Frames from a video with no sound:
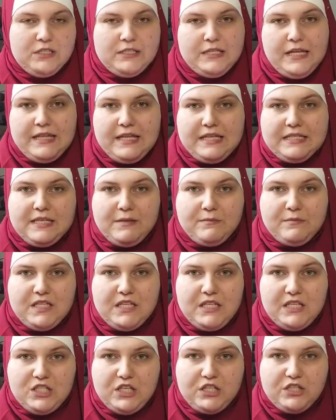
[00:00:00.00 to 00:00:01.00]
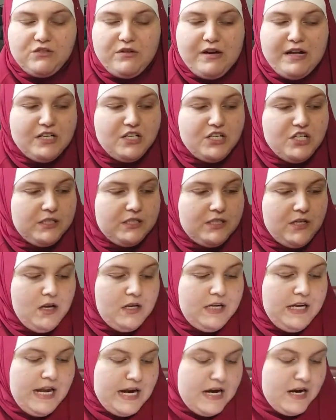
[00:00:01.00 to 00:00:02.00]
and then some teaching strategies on
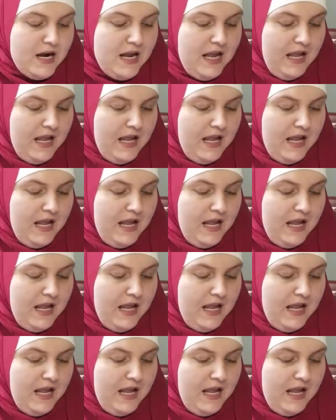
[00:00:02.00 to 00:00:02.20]
here.